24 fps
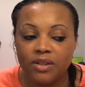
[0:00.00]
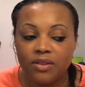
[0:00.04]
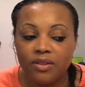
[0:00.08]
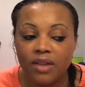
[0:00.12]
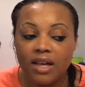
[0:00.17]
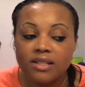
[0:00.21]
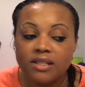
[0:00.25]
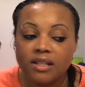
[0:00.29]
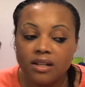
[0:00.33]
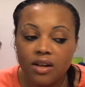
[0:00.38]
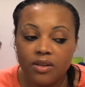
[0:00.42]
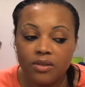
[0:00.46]
so
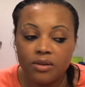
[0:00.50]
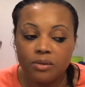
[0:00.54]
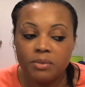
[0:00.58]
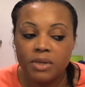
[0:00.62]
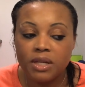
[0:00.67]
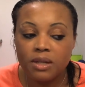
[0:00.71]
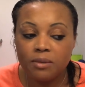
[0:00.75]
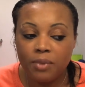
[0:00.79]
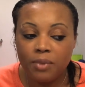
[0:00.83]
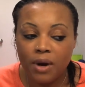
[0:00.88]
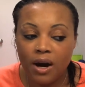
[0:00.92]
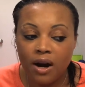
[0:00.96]
that's another
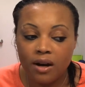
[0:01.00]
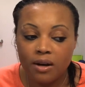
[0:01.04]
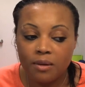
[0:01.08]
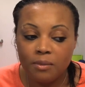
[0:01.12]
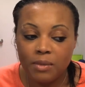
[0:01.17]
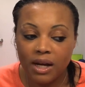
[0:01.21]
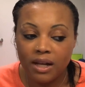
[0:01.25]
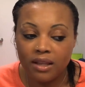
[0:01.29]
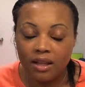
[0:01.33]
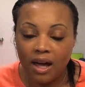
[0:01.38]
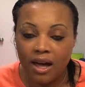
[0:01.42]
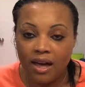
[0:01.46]
big part of
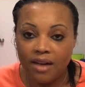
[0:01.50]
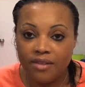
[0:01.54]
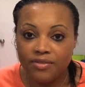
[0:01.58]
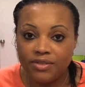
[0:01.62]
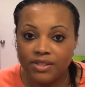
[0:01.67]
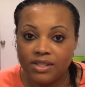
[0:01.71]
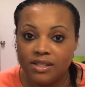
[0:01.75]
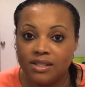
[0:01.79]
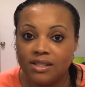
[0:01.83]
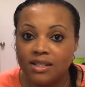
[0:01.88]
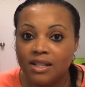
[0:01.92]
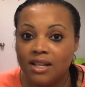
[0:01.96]
my life,
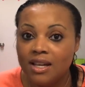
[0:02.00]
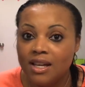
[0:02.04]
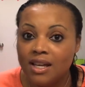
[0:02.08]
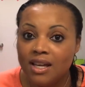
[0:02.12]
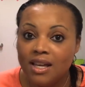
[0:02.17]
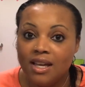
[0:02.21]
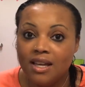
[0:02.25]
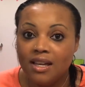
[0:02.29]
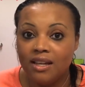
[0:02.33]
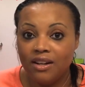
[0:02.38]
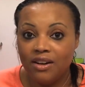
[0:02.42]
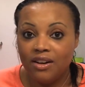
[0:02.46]
is
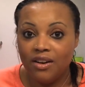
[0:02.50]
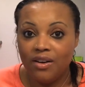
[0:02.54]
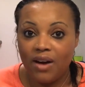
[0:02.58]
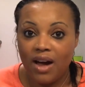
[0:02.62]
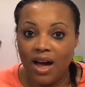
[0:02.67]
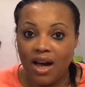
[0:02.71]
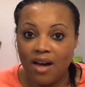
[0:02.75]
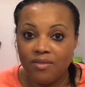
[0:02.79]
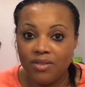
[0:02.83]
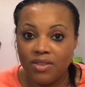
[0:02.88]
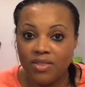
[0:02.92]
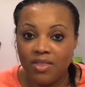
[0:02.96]

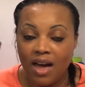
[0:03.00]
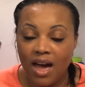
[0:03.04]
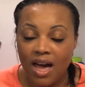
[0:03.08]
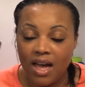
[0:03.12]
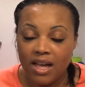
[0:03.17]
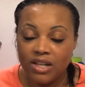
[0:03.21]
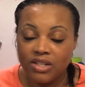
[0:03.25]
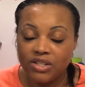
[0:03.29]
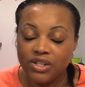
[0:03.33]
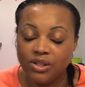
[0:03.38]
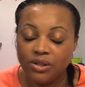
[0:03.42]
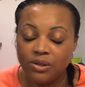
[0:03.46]
having
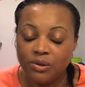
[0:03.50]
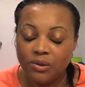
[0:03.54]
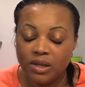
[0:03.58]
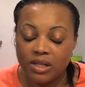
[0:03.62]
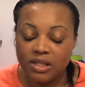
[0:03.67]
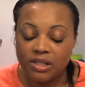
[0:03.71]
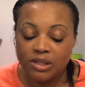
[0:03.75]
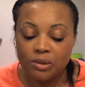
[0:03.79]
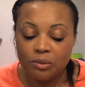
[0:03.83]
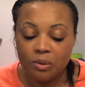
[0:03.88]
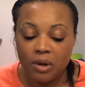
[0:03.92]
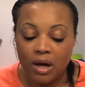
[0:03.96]
that issue
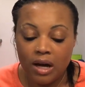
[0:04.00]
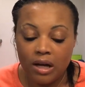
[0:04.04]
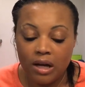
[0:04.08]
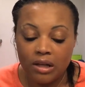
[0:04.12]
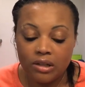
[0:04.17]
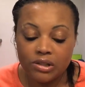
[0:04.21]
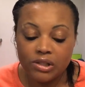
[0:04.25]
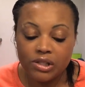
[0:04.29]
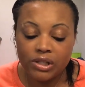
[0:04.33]
as well.